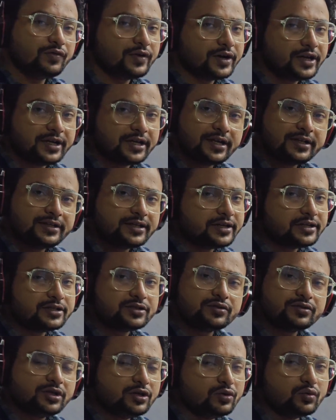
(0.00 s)
over here, there
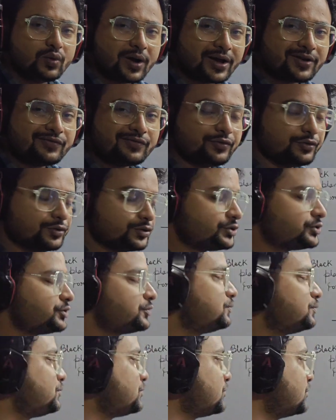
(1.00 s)
is only one force.